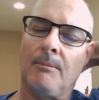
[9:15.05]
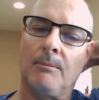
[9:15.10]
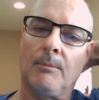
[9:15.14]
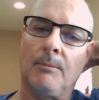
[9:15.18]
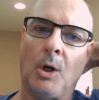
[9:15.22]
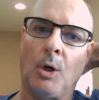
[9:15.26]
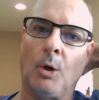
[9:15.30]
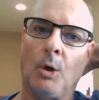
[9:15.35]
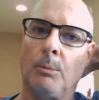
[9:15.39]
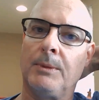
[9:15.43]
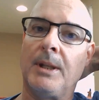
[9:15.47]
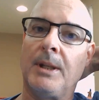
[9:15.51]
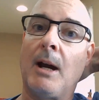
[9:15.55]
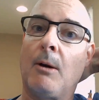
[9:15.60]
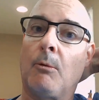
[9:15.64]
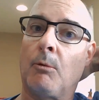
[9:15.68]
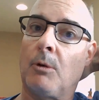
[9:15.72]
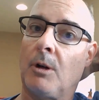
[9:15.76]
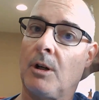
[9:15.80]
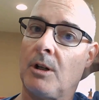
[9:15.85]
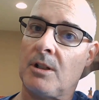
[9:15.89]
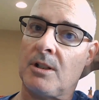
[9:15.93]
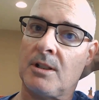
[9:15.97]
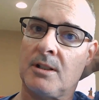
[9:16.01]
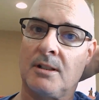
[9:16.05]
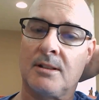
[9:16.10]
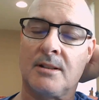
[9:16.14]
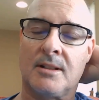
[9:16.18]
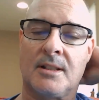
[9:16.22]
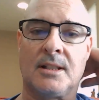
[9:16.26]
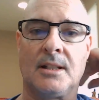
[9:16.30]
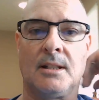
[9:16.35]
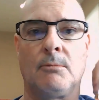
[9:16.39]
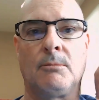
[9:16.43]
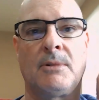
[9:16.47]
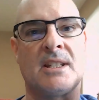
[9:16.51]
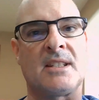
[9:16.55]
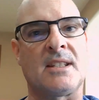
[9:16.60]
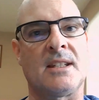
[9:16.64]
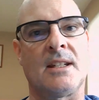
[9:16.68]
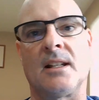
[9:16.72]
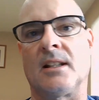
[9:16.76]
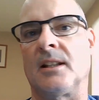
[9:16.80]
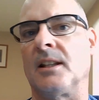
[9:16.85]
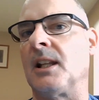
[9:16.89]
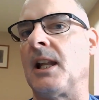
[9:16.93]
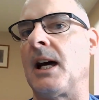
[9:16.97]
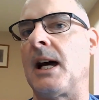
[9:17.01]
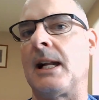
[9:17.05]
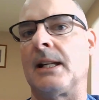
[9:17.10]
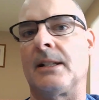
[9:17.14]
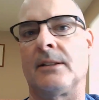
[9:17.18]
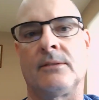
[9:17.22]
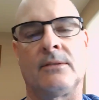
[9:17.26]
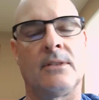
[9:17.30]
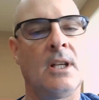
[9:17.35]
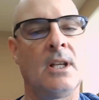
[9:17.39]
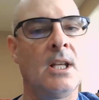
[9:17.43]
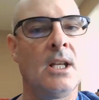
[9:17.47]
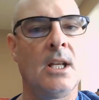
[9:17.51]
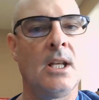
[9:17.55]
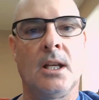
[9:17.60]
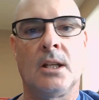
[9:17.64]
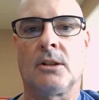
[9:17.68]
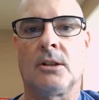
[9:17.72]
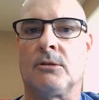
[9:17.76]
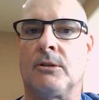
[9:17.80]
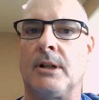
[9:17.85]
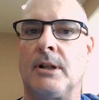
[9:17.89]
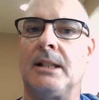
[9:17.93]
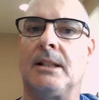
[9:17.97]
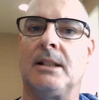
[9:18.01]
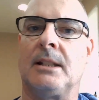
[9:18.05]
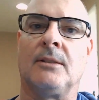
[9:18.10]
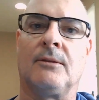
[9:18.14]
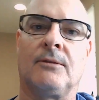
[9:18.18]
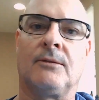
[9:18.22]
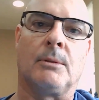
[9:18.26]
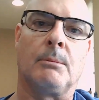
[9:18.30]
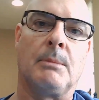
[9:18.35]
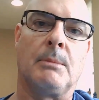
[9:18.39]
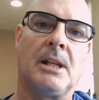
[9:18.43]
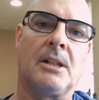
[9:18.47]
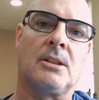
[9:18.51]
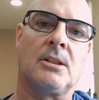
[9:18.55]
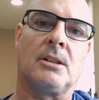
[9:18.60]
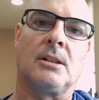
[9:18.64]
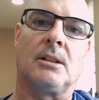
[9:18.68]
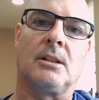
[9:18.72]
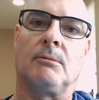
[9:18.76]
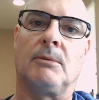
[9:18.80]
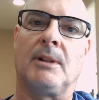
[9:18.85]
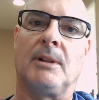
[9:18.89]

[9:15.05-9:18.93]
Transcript: home networks and see. We see a lot of great information.